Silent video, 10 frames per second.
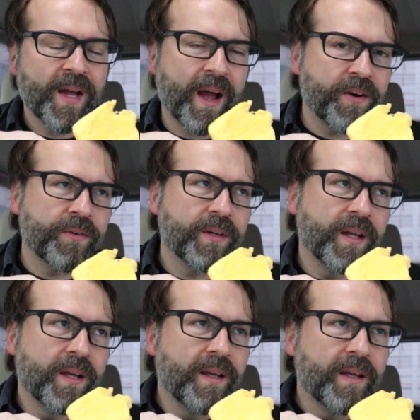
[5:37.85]
I don't
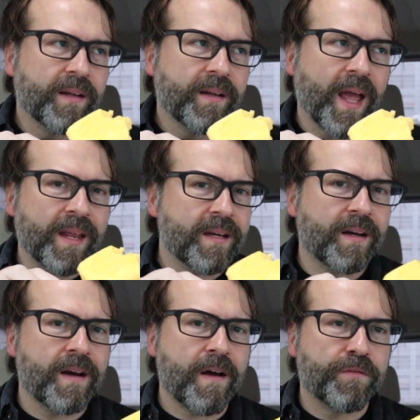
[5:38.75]
hate it
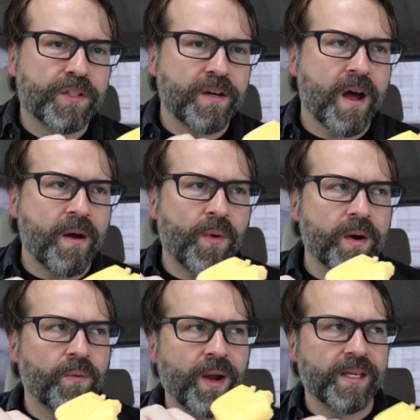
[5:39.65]
enough to not want
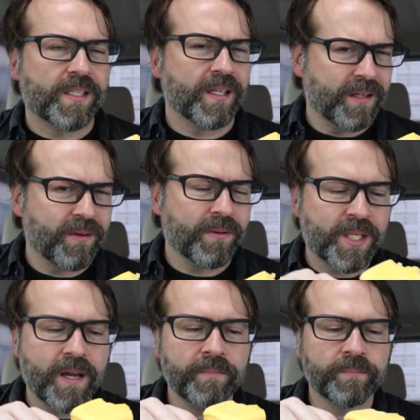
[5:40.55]
to waste it, you know what
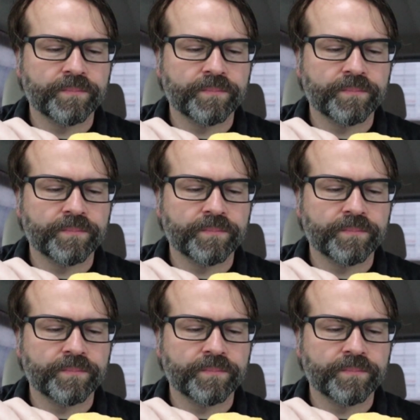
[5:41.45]
I'm